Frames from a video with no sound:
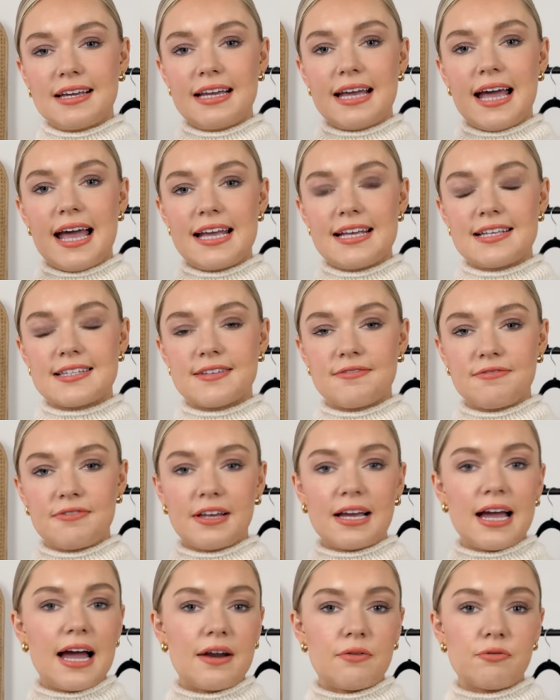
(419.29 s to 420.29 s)
case of
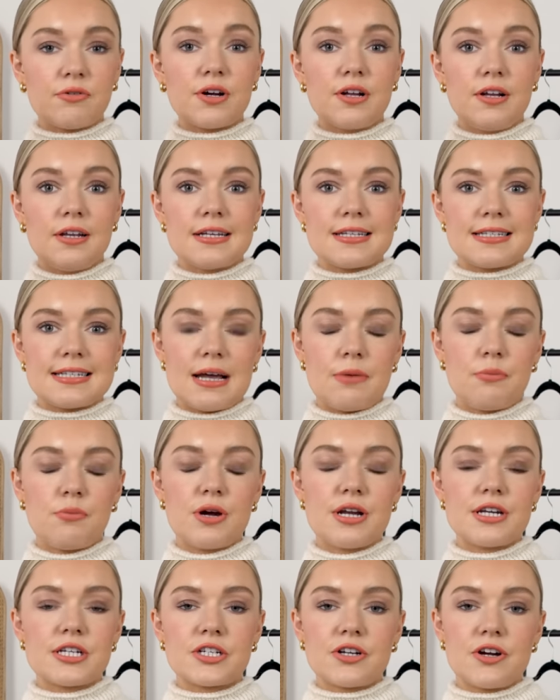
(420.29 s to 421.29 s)
the kind of colour sandwich